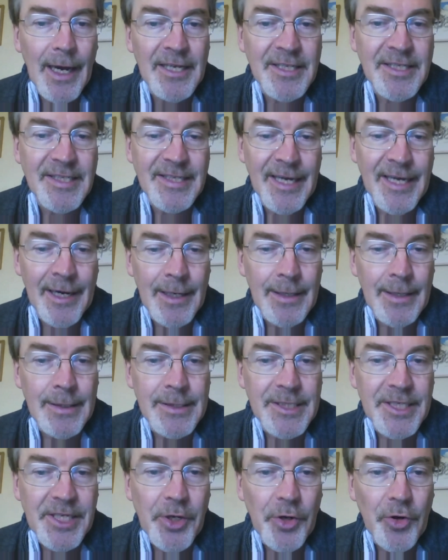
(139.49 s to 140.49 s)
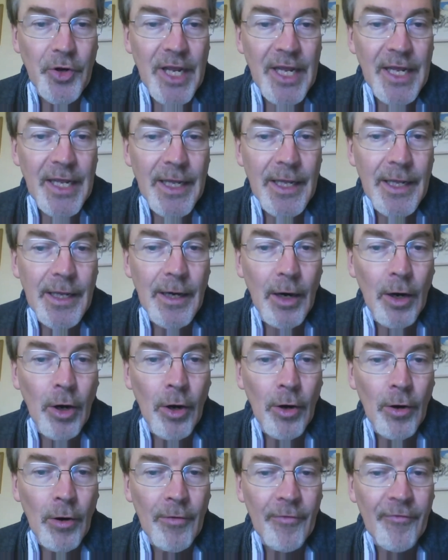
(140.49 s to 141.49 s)
a certain degree
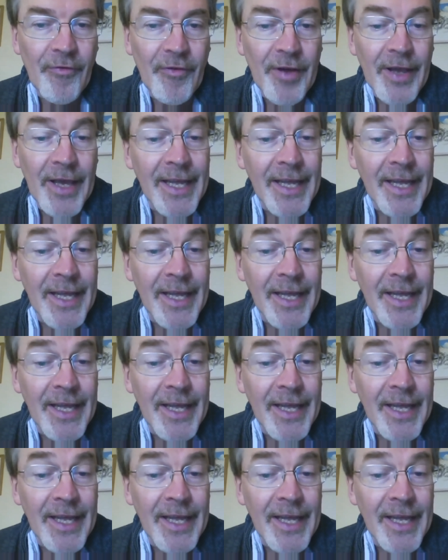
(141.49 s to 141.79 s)
of